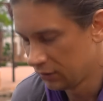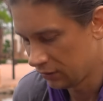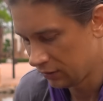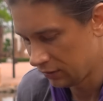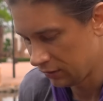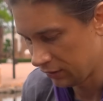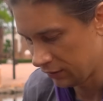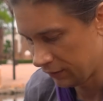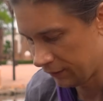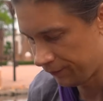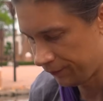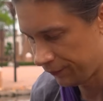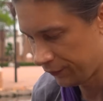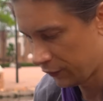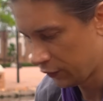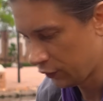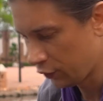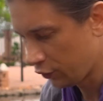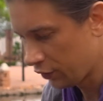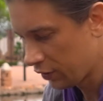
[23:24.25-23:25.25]
uh,
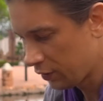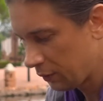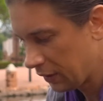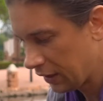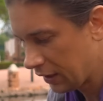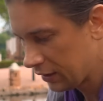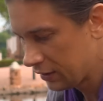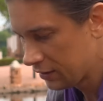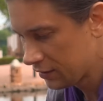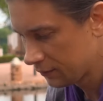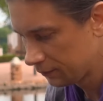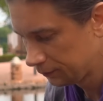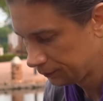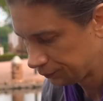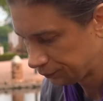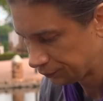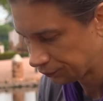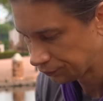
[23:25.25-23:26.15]
turning mechanism.